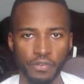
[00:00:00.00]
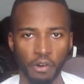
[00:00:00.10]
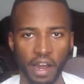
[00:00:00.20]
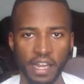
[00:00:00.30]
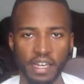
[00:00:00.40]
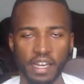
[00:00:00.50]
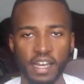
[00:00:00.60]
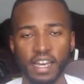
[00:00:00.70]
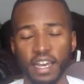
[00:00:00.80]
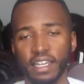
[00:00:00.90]
right?
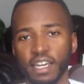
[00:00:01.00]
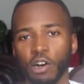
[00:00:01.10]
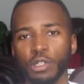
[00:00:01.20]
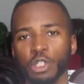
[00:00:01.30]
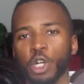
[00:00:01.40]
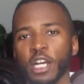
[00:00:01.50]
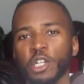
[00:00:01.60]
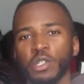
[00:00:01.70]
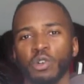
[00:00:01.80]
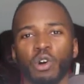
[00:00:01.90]
A girl's
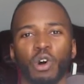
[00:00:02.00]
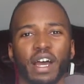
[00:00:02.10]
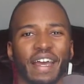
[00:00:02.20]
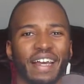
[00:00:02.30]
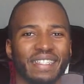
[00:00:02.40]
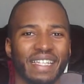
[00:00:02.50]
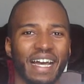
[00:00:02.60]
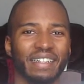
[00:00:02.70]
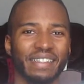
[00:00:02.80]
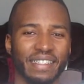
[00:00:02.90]
attraction is not
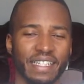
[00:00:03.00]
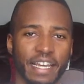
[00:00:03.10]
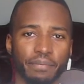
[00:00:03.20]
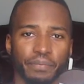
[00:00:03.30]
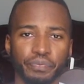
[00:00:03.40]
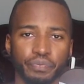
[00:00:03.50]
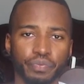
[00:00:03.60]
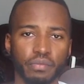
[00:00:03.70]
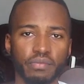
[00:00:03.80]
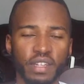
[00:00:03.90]
exactly the same.
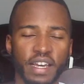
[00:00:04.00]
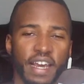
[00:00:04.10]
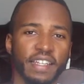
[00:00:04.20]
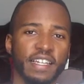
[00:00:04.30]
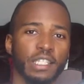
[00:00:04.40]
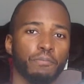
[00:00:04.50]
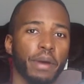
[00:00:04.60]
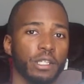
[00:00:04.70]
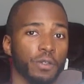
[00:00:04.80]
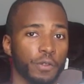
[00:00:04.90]
It is
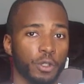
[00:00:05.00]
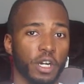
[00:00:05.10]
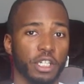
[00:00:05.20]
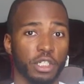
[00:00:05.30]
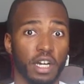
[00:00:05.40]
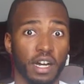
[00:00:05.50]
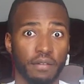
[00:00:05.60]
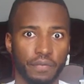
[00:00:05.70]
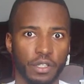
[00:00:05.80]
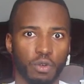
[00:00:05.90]
based off attraction,
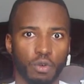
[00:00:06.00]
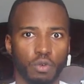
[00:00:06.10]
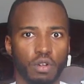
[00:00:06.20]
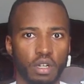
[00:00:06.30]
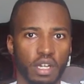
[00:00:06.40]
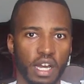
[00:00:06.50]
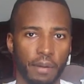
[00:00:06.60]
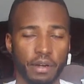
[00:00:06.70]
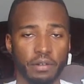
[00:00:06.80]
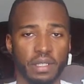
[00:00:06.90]
physical
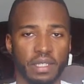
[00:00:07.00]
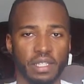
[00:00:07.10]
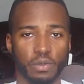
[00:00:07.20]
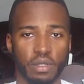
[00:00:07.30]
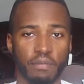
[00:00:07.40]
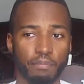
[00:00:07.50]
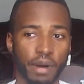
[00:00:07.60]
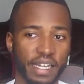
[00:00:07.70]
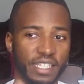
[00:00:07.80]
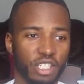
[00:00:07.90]
appearances,
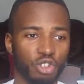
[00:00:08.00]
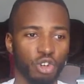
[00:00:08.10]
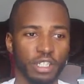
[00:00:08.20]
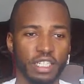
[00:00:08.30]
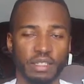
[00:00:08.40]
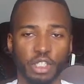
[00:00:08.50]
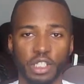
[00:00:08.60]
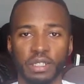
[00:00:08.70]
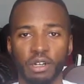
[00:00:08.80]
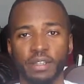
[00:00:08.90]
but it's not
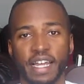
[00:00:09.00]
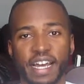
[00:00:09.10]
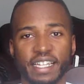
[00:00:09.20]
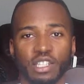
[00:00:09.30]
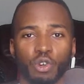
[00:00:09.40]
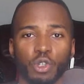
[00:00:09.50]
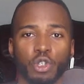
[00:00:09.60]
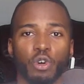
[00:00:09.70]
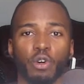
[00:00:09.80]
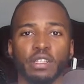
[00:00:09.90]
just on that. It's
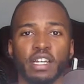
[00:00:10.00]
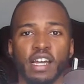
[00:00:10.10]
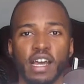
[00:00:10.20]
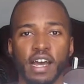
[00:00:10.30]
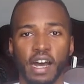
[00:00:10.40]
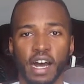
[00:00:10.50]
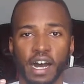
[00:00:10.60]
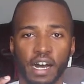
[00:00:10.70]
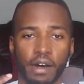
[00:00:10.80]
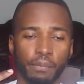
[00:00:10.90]
also
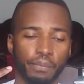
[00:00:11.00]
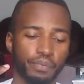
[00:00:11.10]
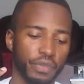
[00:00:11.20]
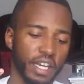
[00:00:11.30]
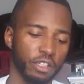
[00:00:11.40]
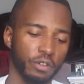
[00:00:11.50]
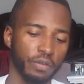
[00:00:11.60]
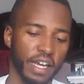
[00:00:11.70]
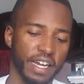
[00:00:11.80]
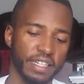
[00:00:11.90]
on kind of
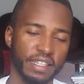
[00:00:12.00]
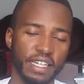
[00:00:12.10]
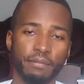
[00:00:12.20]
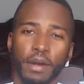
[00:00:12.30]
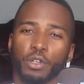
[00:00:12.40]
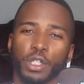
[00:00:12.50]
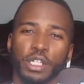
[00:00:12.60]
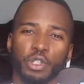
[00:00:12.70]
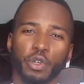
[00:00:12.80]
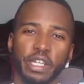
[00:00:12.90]
like the
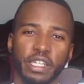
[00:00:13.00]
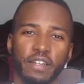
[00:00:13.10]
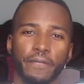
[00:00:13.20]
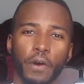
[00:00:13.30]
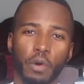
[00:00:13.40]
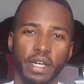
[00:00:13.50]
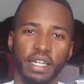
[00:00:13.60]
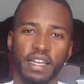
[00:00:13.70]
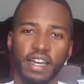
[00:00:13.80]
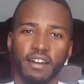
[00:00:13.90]
emotions you can evoke
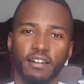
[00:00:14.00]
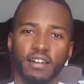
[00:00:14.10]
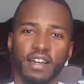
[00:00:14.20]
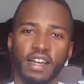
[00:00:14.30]
in her,